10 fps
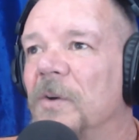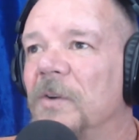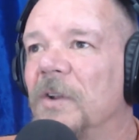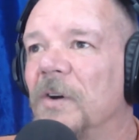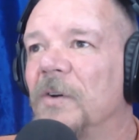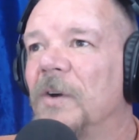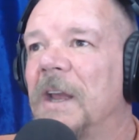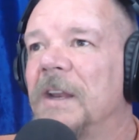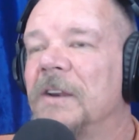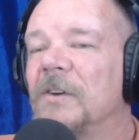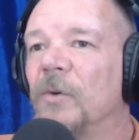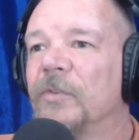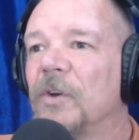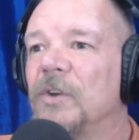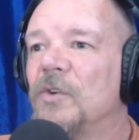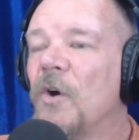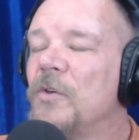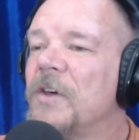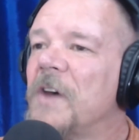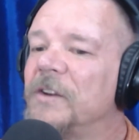you know, and also you know
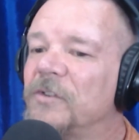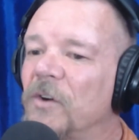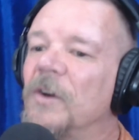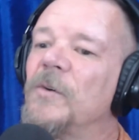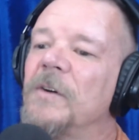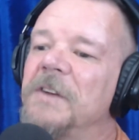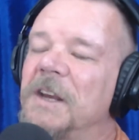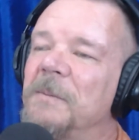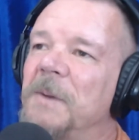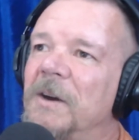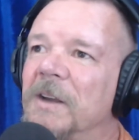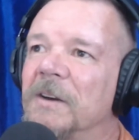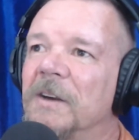that they don't know everything about you.